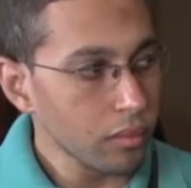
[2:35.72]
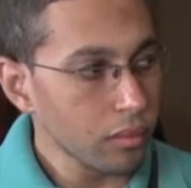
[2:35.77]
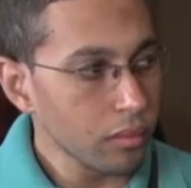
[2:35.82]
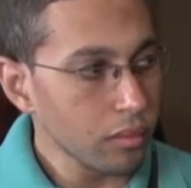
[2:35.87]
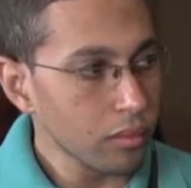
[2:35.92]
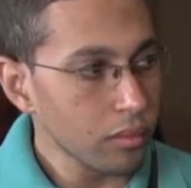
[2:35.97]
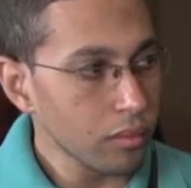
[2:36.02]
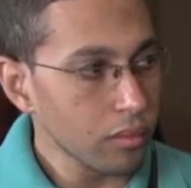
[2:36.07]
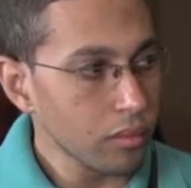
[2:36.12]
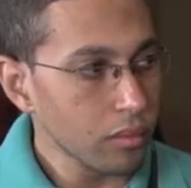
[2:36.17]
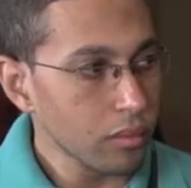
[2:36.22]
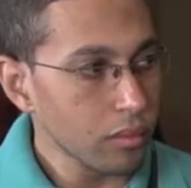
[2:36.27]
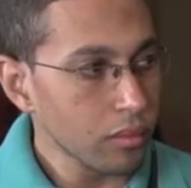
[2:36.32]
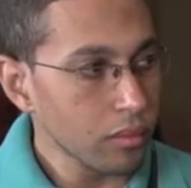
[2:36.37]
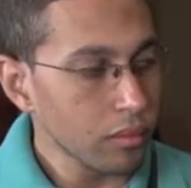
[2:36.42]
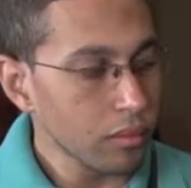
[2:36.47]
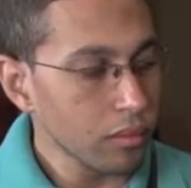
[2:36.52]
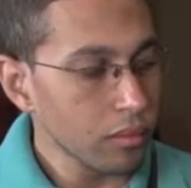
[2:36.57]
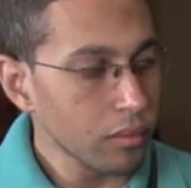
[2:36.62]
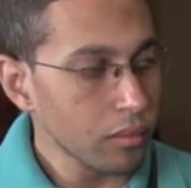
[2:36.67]

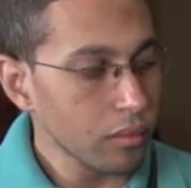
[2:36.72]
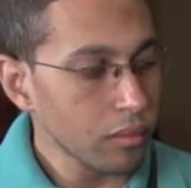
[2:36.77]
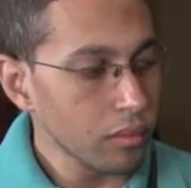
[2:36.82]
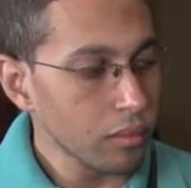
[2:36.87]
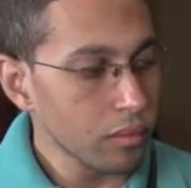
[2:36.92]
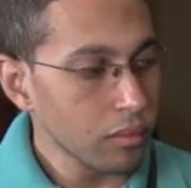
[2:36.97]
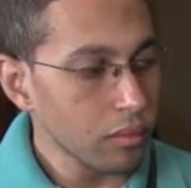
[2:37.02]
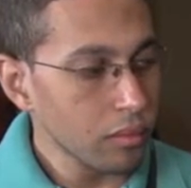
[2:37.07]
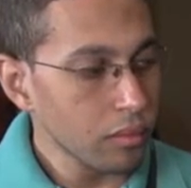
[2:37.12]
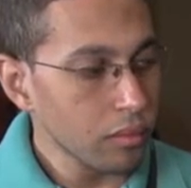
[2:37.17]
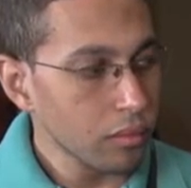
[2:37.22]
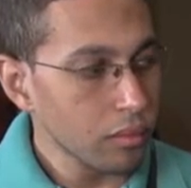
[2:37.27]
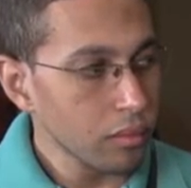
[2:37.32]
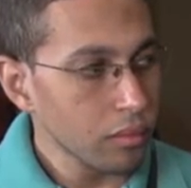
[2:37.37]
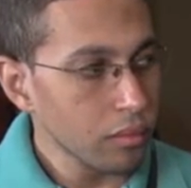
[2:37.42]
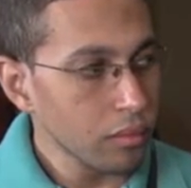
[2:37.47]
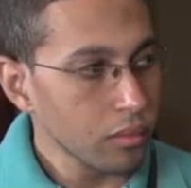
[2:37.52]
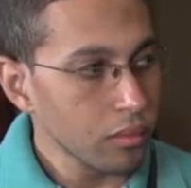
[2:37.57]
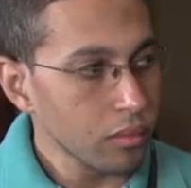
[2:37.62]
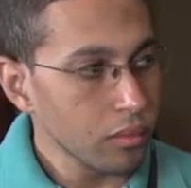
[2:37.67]

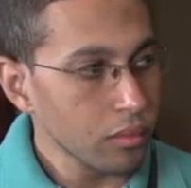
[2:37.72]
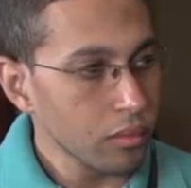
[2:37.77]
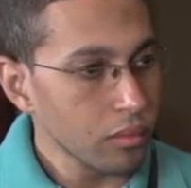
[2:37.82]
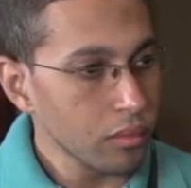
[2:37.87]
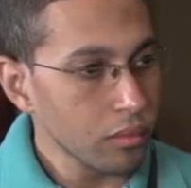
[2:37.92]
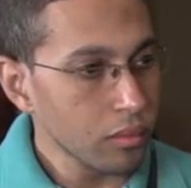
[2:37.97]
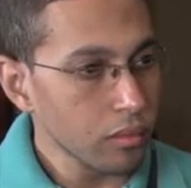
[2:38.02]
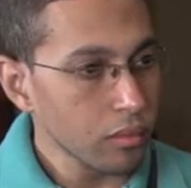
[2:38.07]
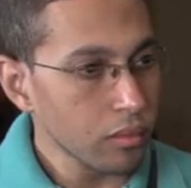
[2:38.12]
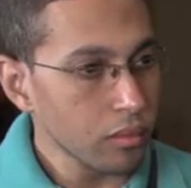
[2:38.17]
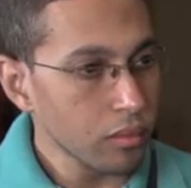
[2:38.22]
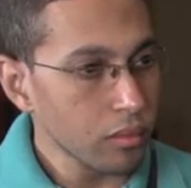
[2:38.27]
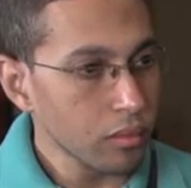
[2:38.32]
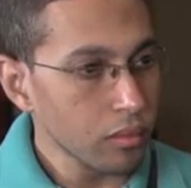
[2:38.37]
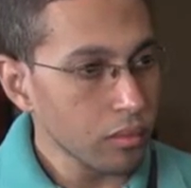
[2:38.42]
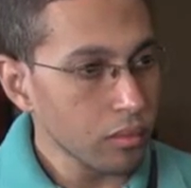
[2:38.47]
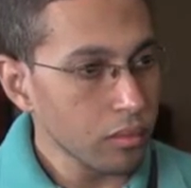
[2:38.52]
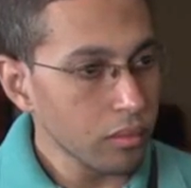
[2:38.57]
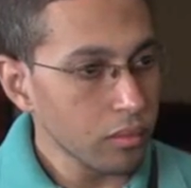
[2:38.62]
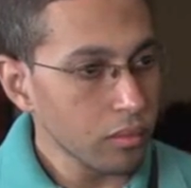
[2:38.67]

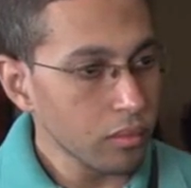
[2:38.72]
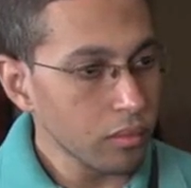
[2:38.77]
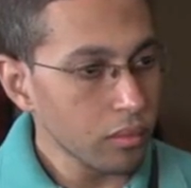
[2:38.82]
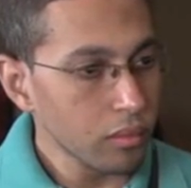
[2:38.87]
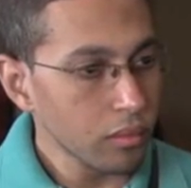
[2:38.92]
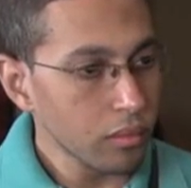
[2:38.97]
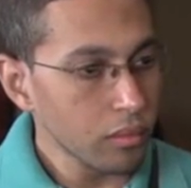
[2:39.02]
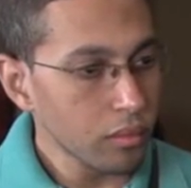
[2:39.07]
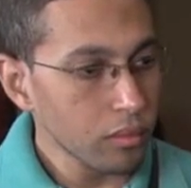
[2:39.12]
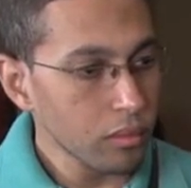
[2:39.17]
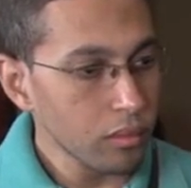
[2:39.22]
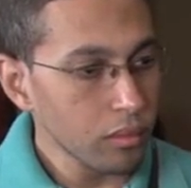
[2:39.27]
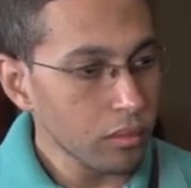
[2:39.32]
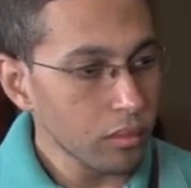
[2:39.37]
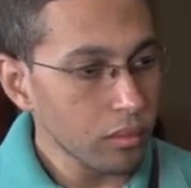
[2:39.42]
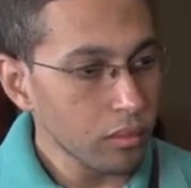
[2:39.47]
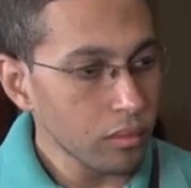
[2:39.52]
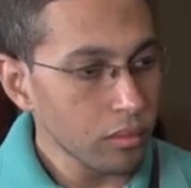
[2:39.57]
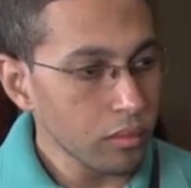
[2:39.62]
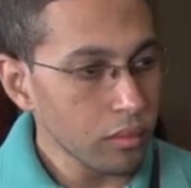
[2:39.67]

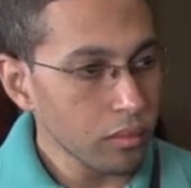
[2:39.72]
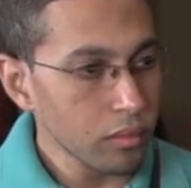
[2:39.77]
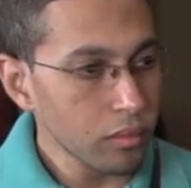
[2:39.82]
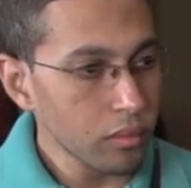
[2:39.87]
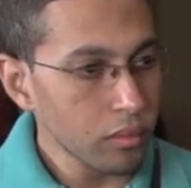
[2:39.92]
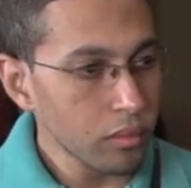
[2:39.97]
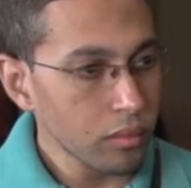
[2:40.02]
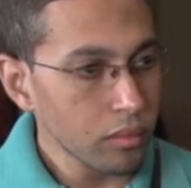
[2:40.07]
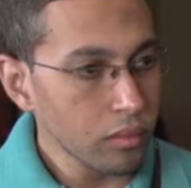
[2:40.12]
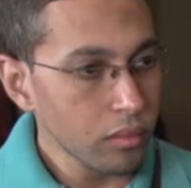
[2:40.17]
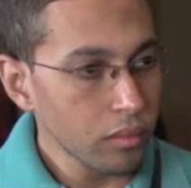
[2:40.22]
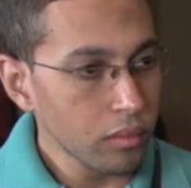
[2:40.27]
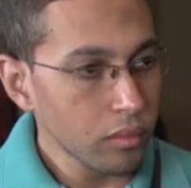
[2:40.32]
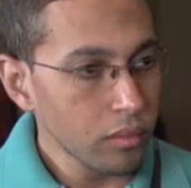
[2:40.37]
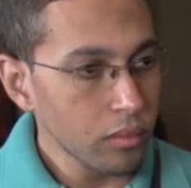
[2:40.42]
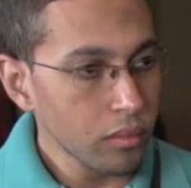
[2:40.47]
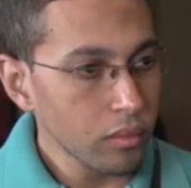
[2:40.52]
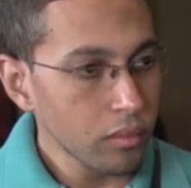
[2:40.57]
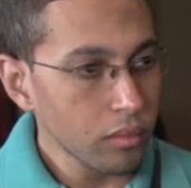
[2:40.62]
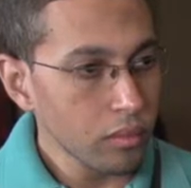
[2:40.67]

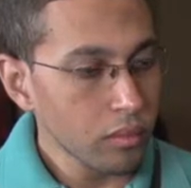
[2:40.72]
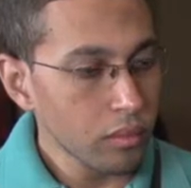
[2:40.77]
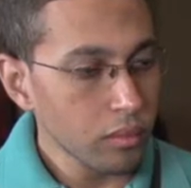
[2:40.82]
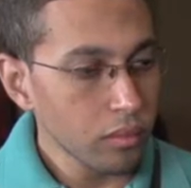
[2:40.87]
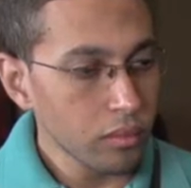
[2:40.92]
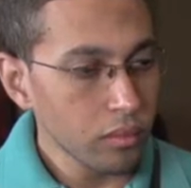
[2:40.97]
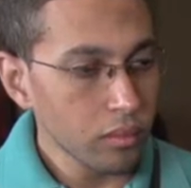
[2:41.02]
The person shown says nothing.